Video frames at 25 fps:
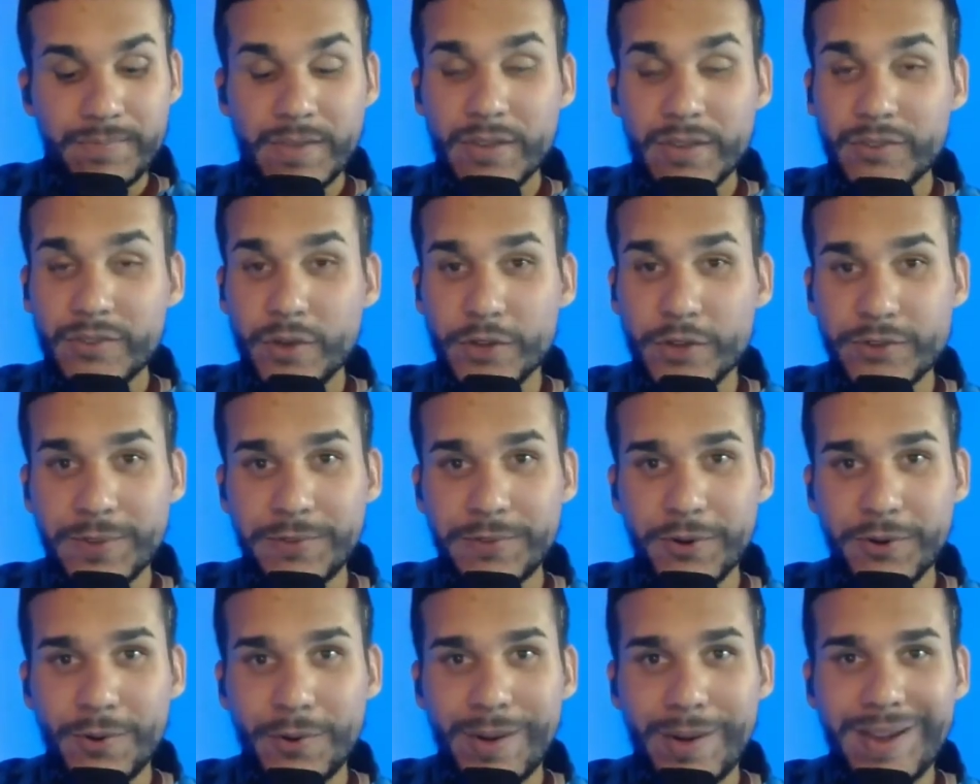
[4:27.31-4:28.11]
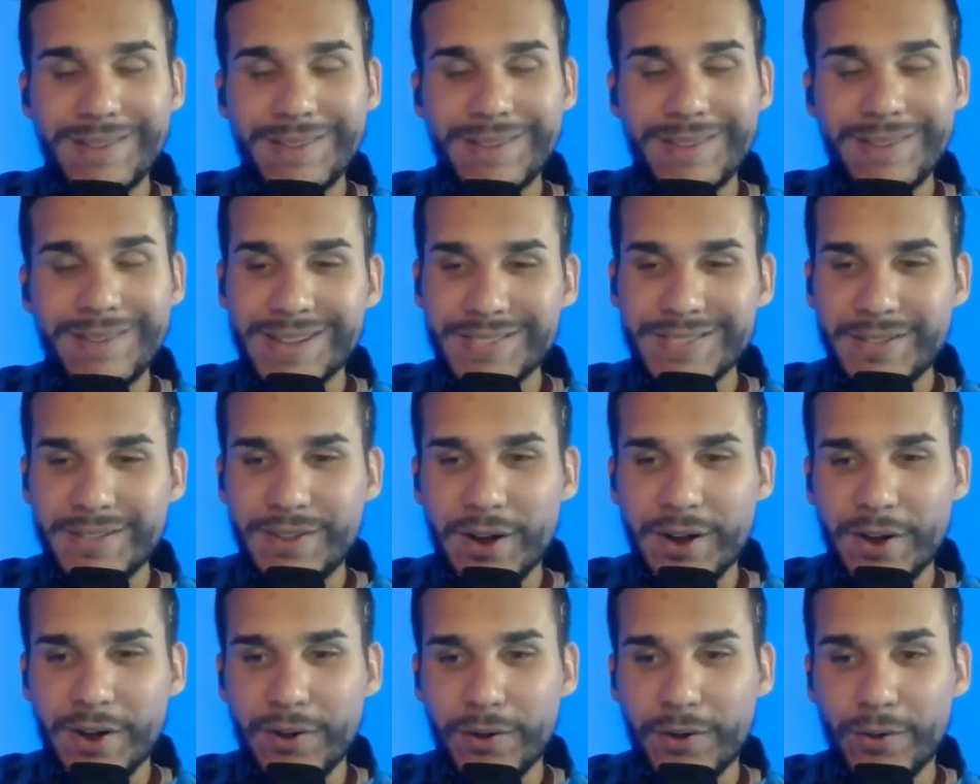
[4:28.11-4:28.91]
So I swipe to the right, I see the
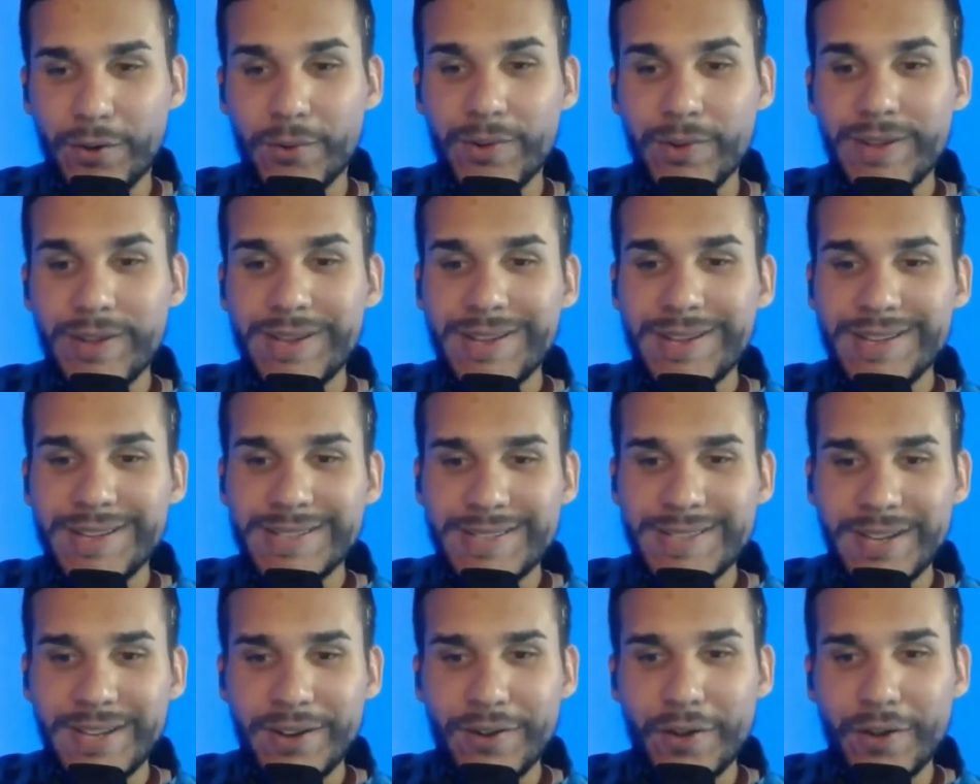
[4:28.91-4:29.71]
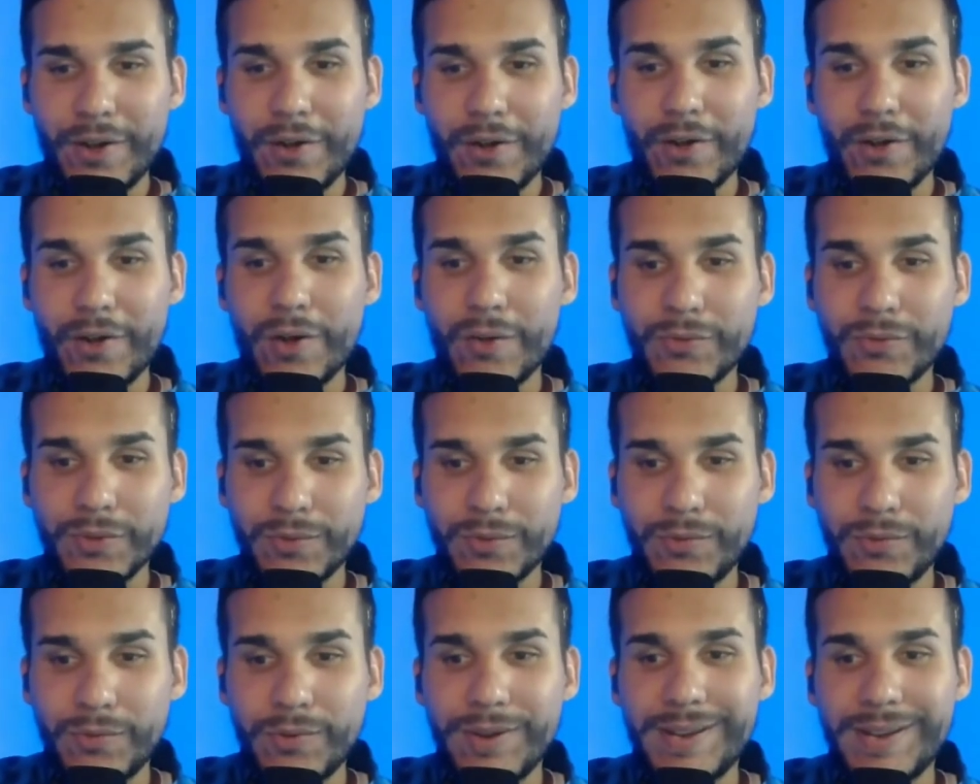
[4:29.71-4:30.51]
article, Synagogue of the
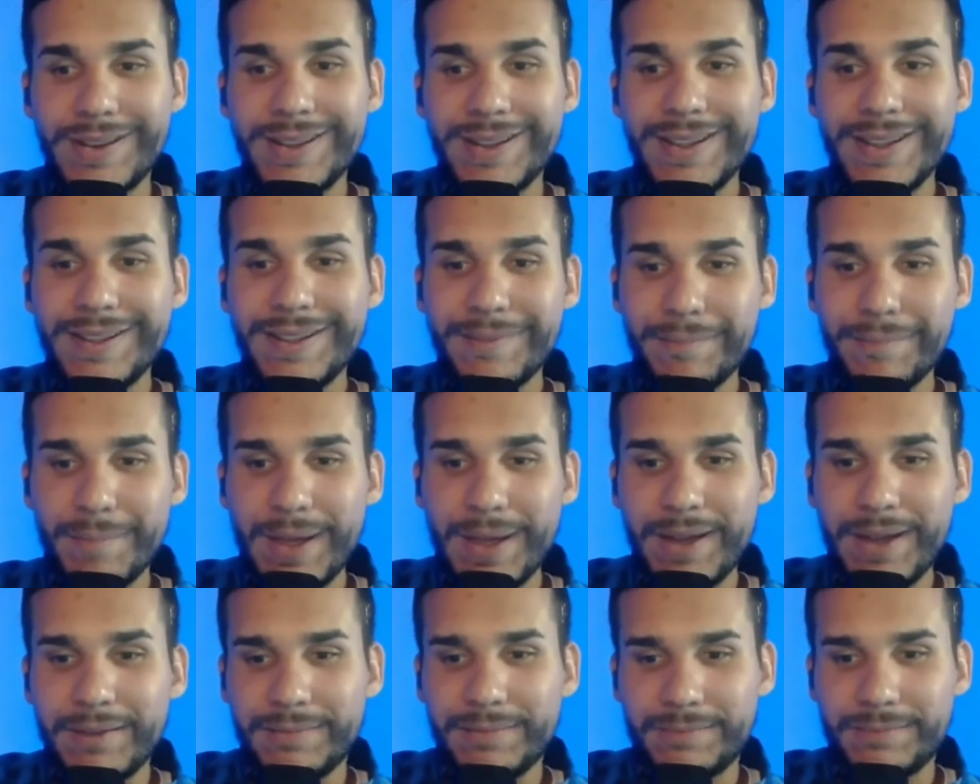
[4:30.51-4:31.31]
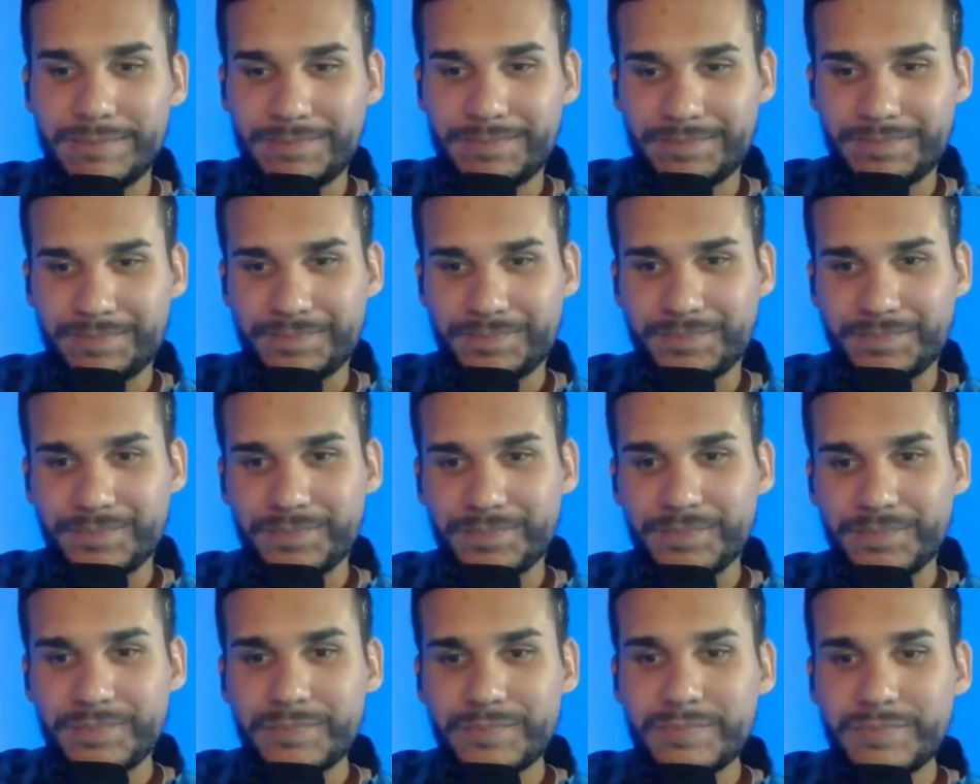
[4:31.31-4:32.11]
Freed Men.
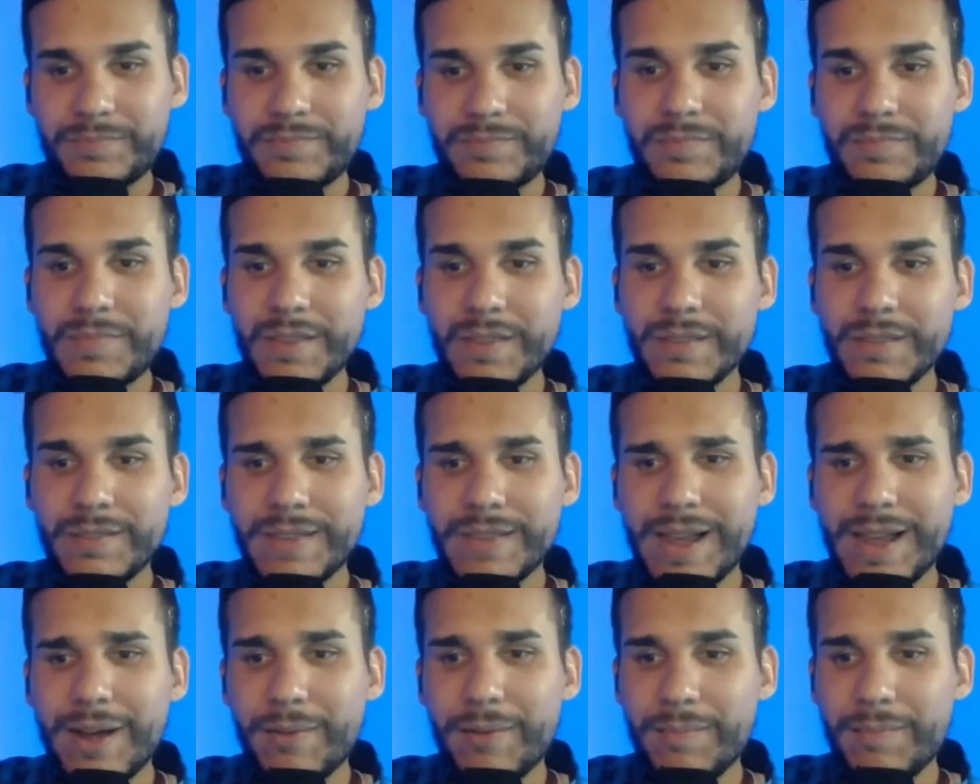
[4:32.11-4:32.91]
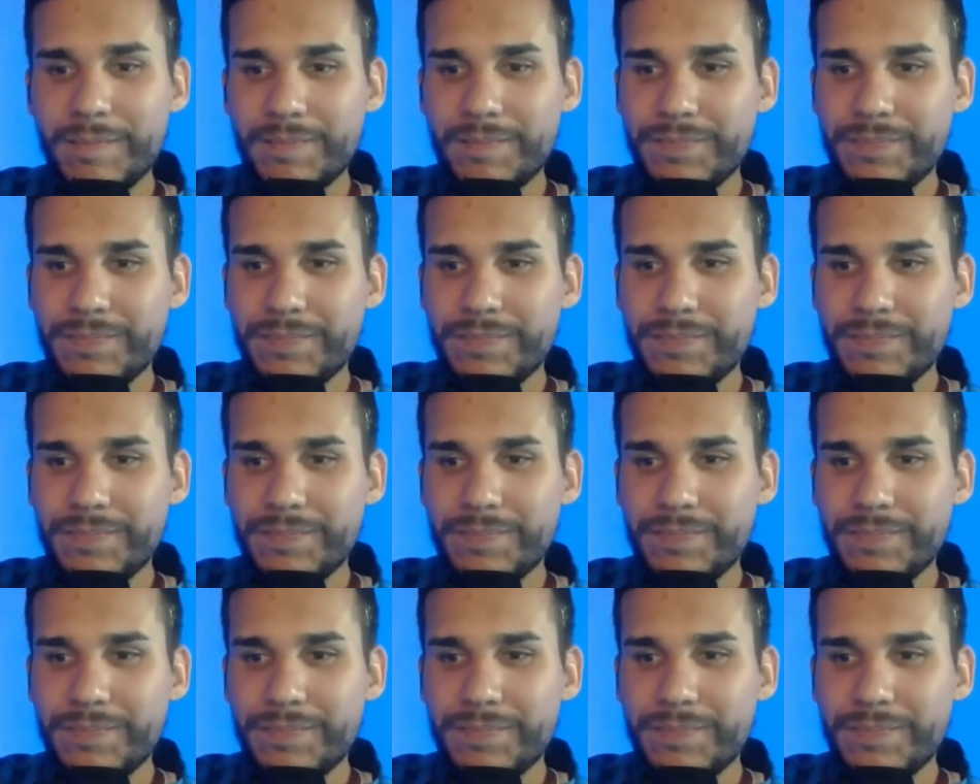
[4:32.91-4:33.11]
Now,